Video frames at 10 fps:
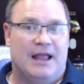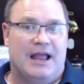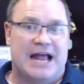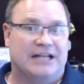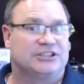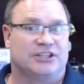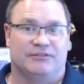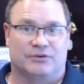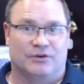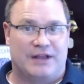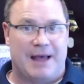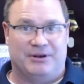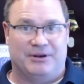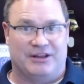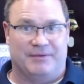and that's cervical cap
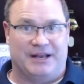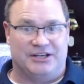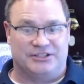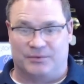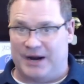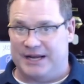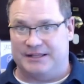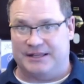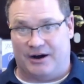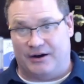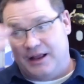insemination right there.